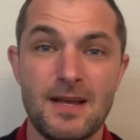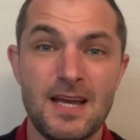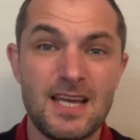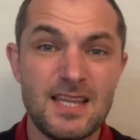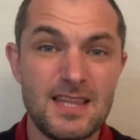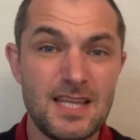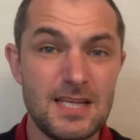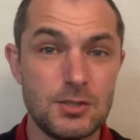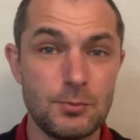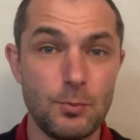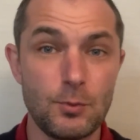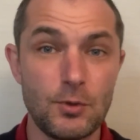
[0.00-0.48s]

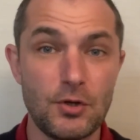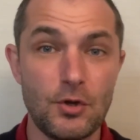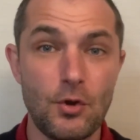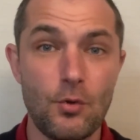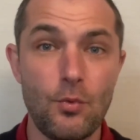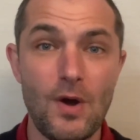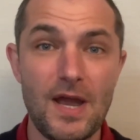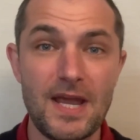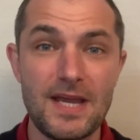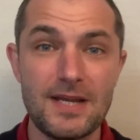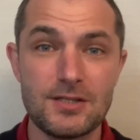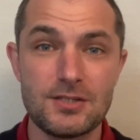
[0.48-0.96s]
This would
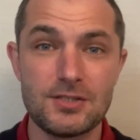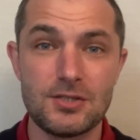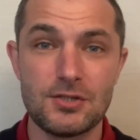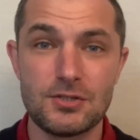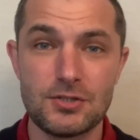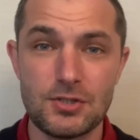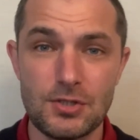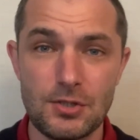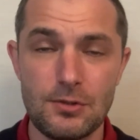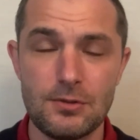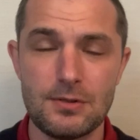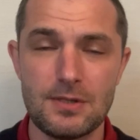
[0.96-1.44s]
equate to
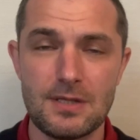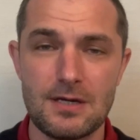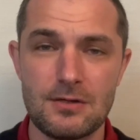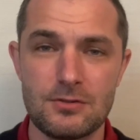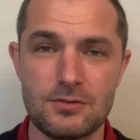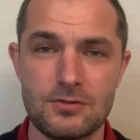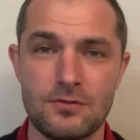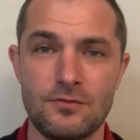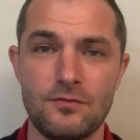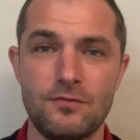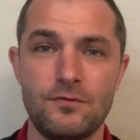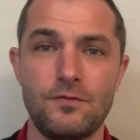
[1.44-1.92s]

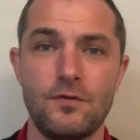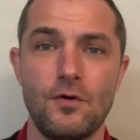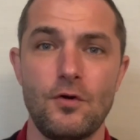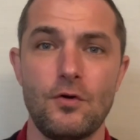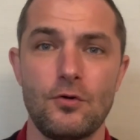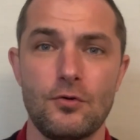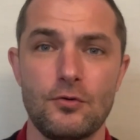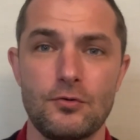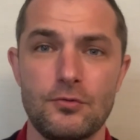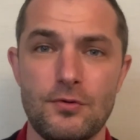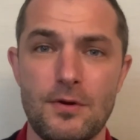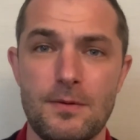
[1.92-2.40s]

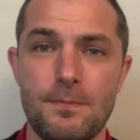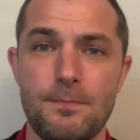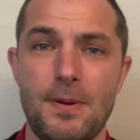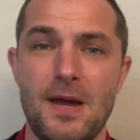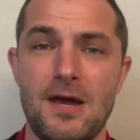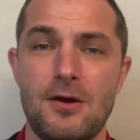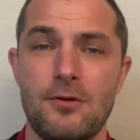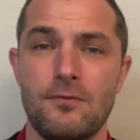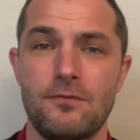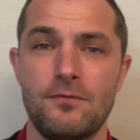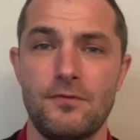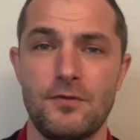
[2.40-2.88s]

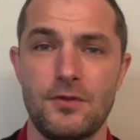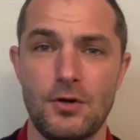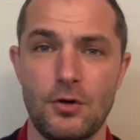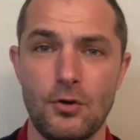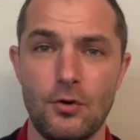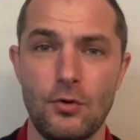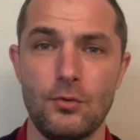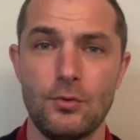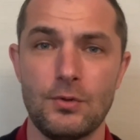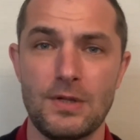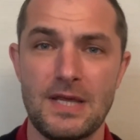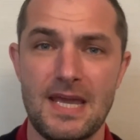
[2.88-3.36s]
£2,400 for the
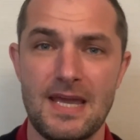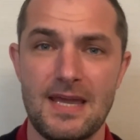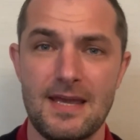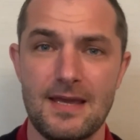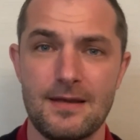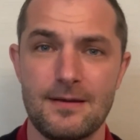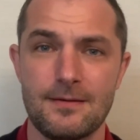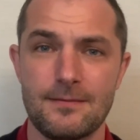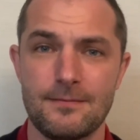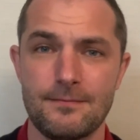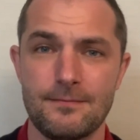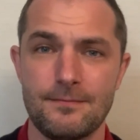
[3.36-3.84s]
whole year.